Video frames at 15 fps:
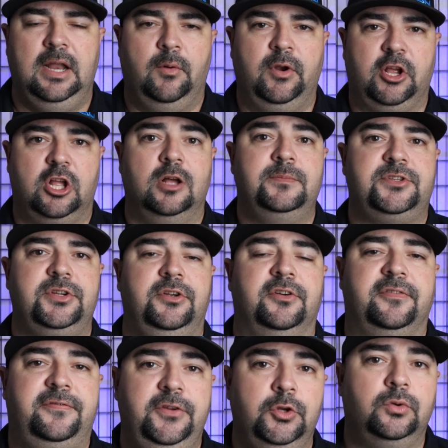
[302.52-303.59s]
Now when it comes to
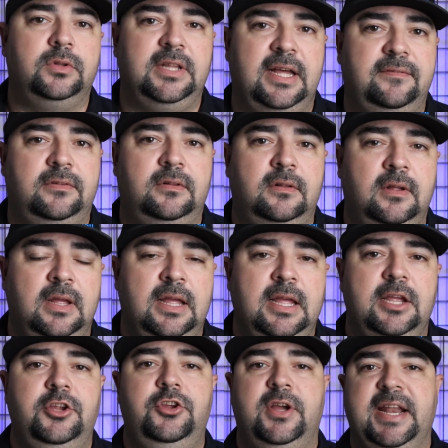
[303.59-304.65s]
your fuel level,
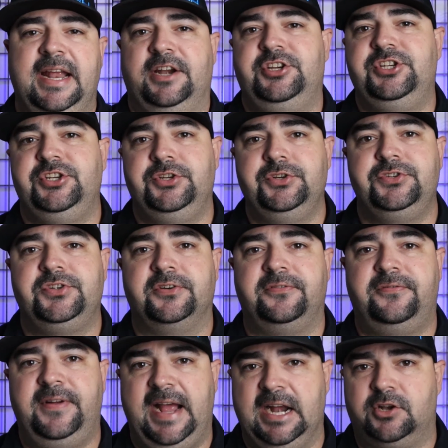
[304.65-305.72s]
you can actually use your
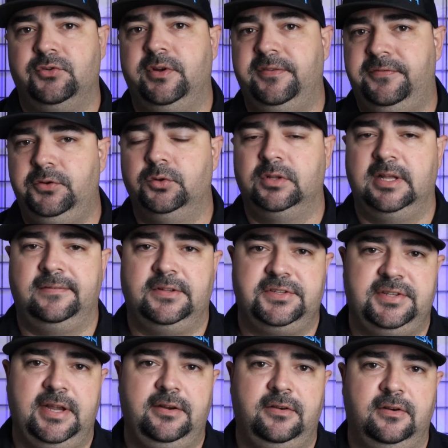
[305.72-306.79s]
factory fuel level
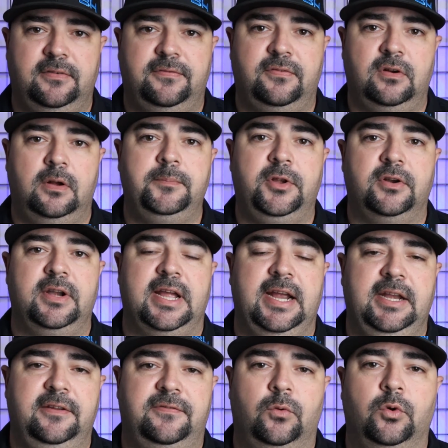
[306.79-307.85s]
sender from your
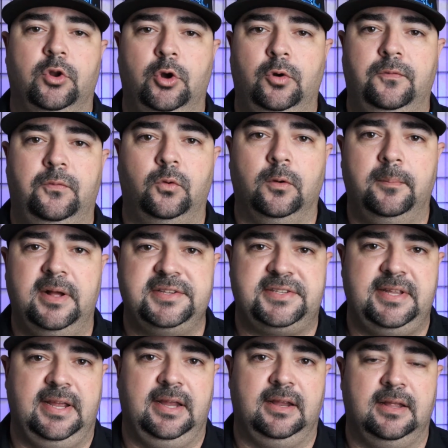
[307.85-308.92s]
94 to 04
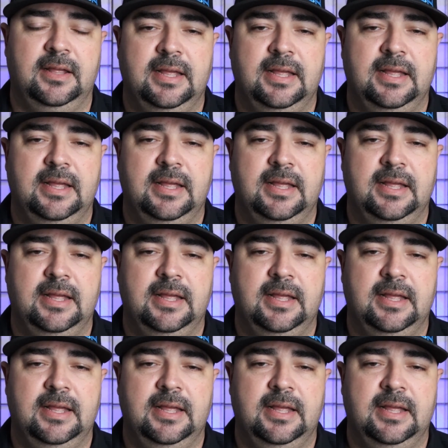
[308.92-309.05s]
Mustang.